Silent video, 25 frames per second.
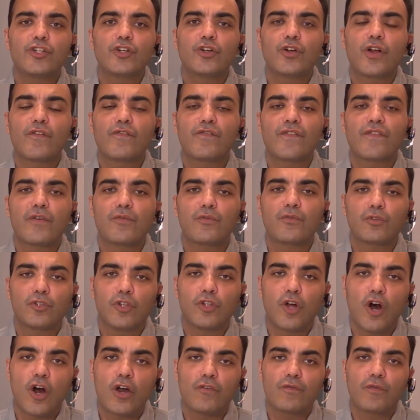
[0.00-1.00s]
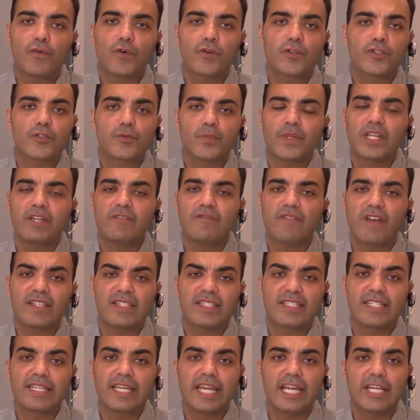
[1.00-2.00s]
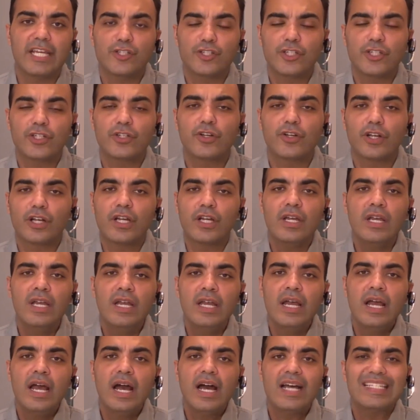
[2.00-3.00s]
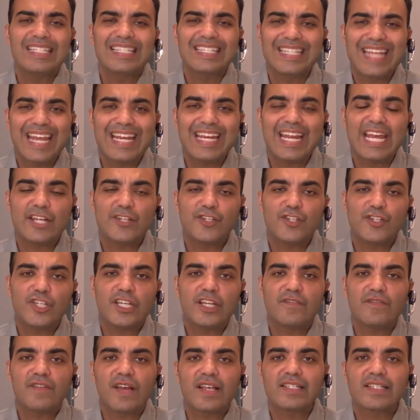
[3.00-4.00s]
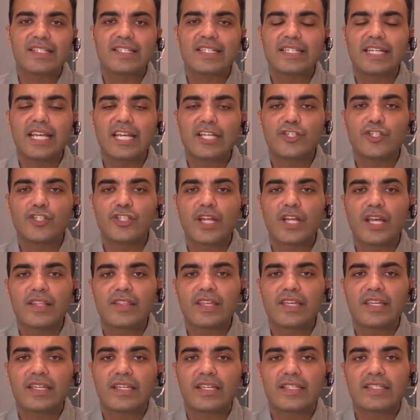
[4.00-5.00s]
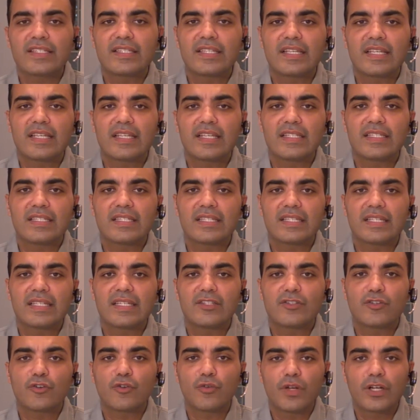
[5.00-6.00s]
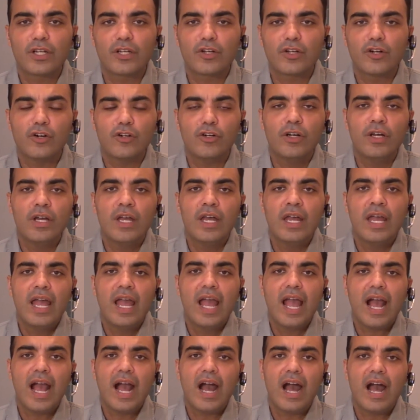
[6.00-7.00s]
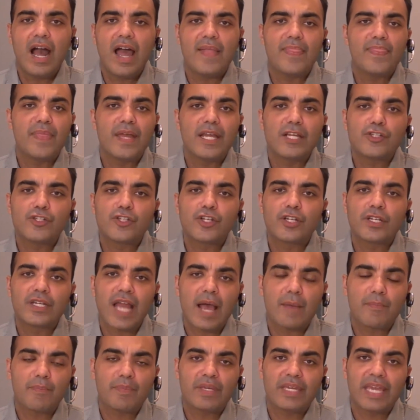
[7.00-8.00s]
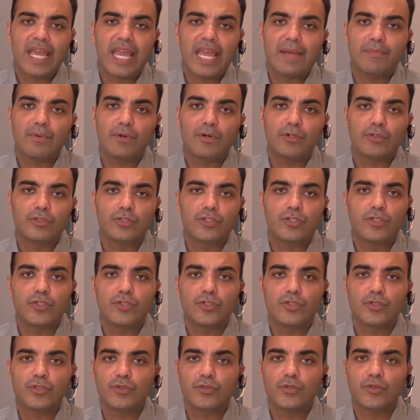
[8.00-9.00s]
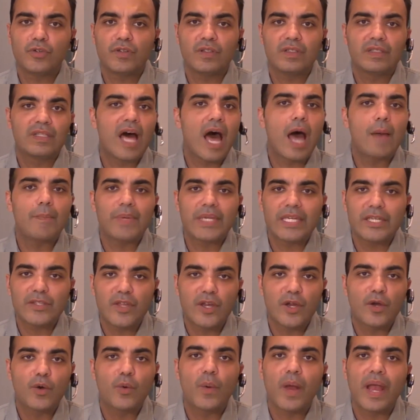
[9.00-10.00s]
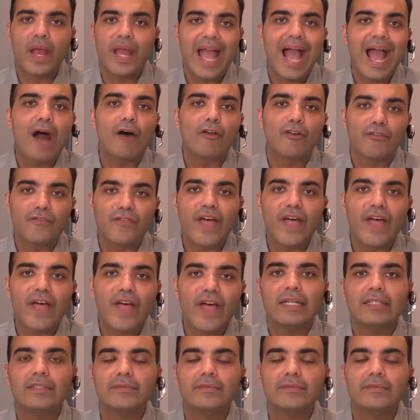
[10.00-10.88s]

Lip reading: or a federal law enforcement investigation or a state AG investigation, I think is critical, and they should not be able to lobby their way out of that.